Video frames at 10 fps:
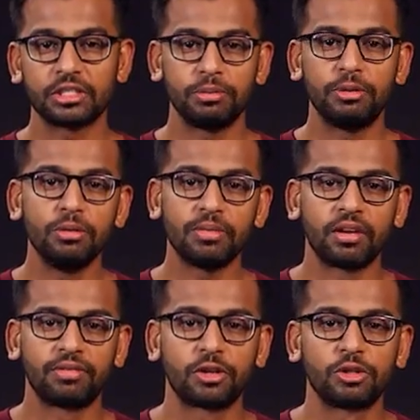CPU
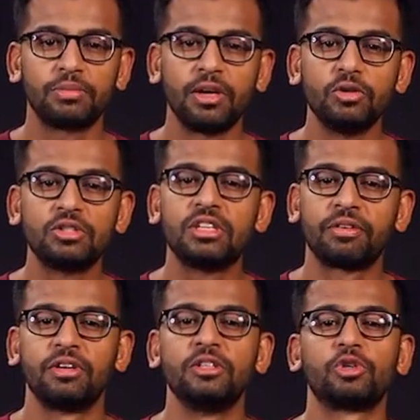manufacturers may use
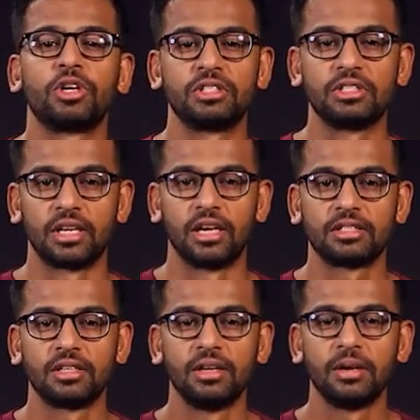different instruction
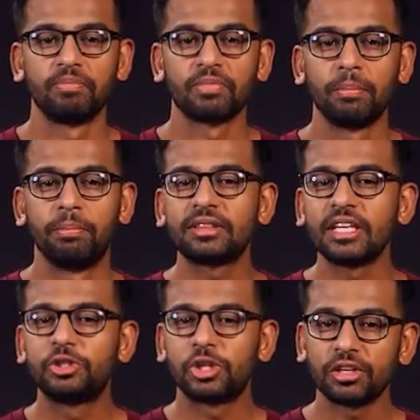sets, but they
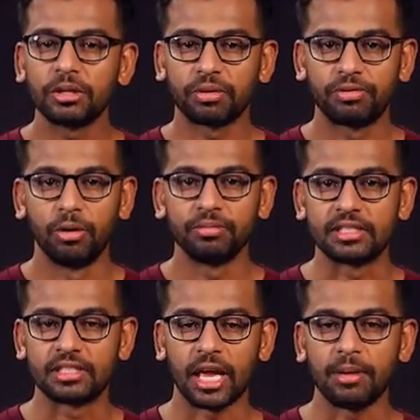generally perform the
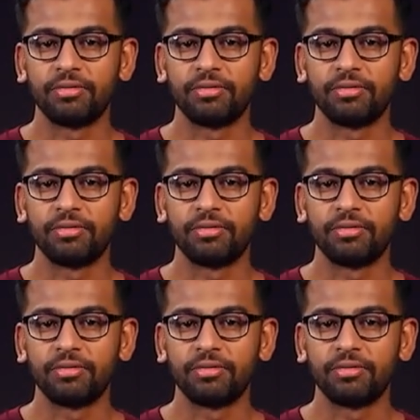same